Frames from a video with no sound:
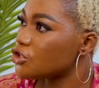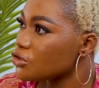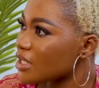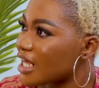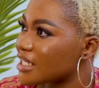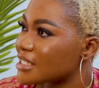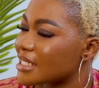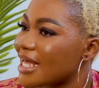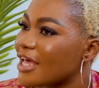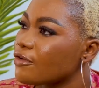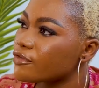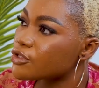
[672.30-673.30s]
know that there's a
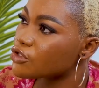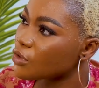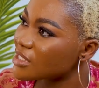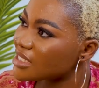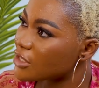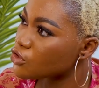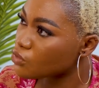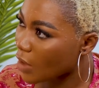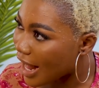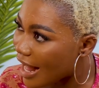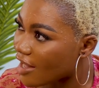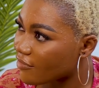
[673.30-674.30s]
kind of success you
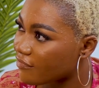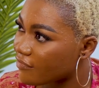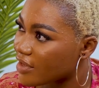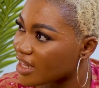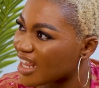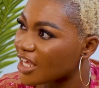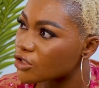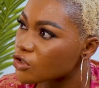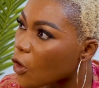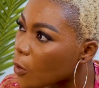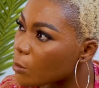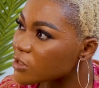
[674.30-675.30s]
have that it
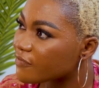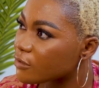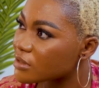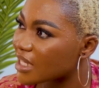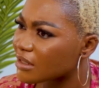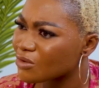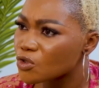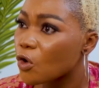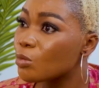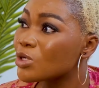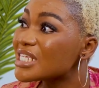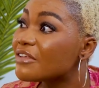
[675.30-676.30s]
almost feels like, not
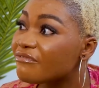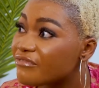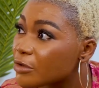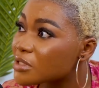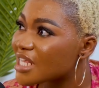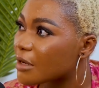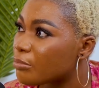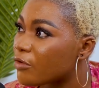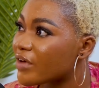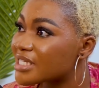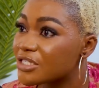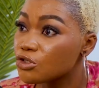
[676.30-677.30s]
almost, it feels like
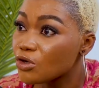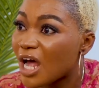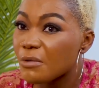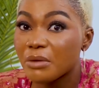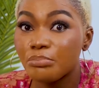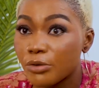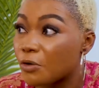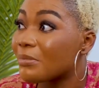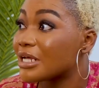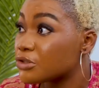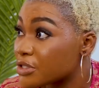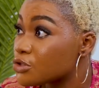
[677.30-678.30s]
poverty. You know how a poor
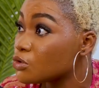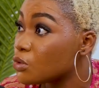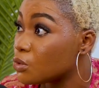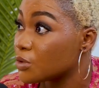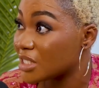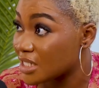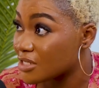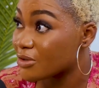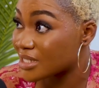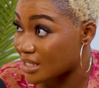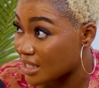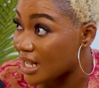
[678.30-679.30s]
man doesn't know who he is
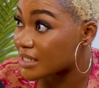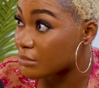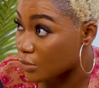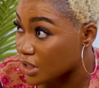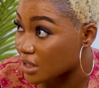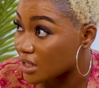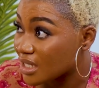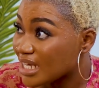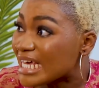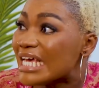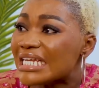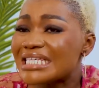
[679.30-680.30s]
until he has money.
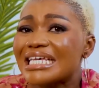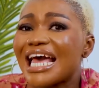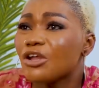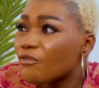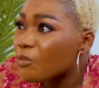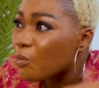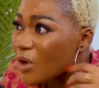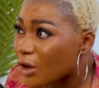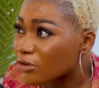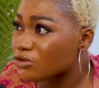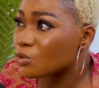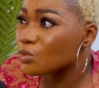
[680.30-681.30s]
There's a kind of
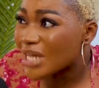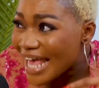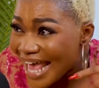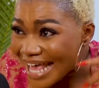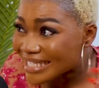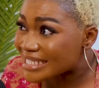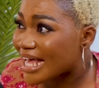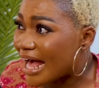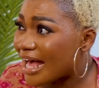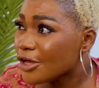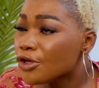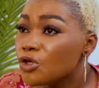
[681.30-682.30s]
wealth you would enter.
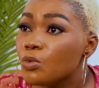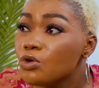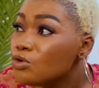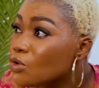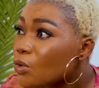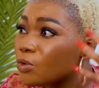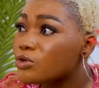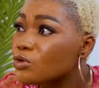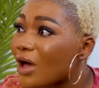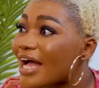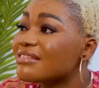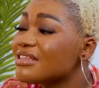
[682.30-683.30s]
You wouldn't know who you
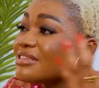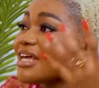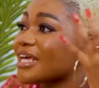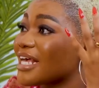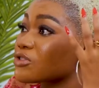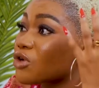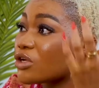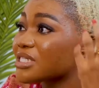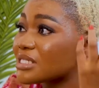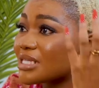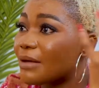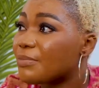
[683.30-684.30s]
are. I think that he has gotten
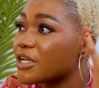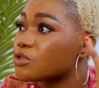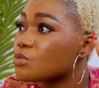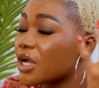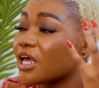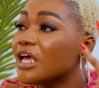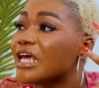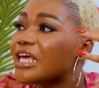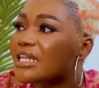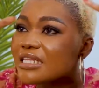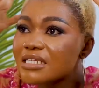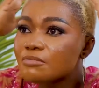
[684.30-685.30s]
to that place where
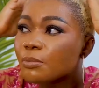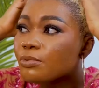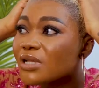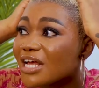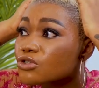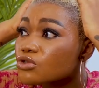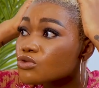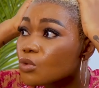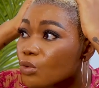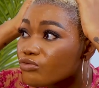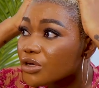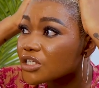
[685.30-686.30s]
these people are
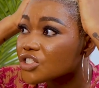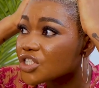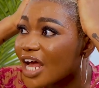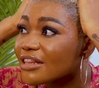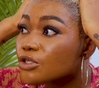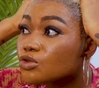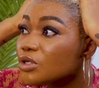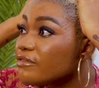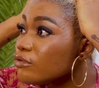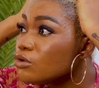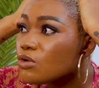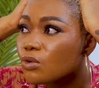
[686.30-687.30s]
so rich and they don't
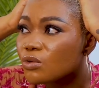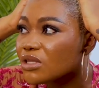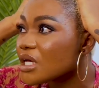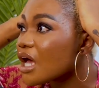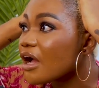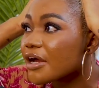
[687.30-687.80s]
even know who they are